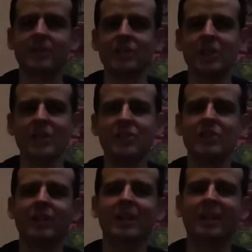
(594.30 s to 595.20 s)
Judge,
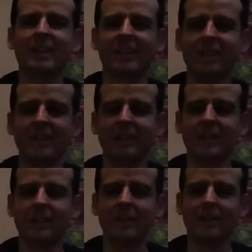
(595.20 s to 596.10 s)

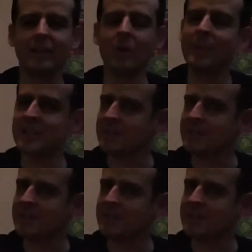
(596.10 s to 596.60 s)
going back to the